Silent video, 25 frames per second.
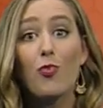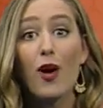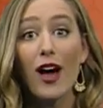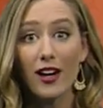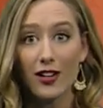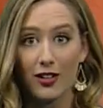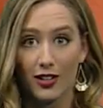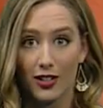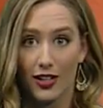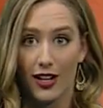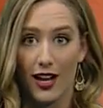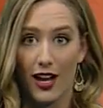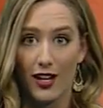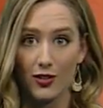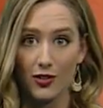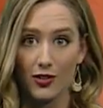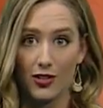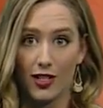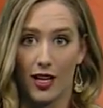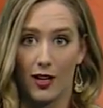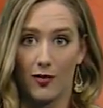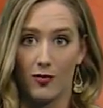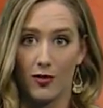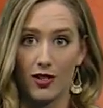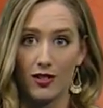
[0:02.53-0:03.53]
better
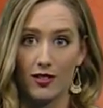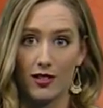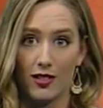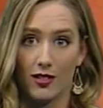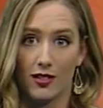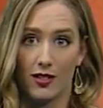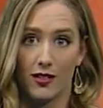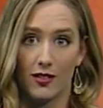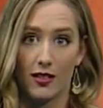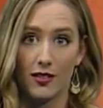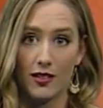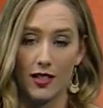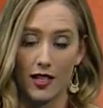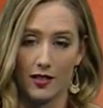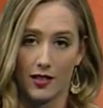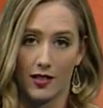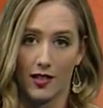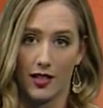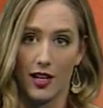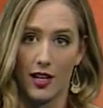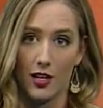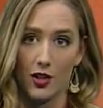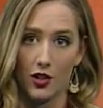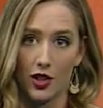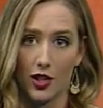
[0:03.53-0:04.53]
entertainment
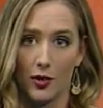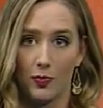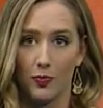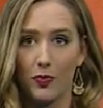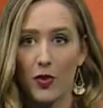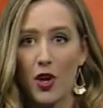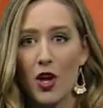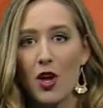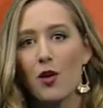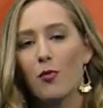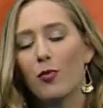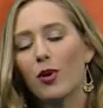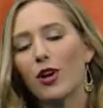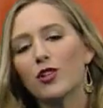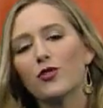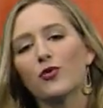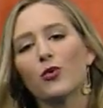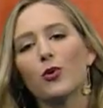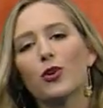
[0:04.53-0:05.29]
destination. But as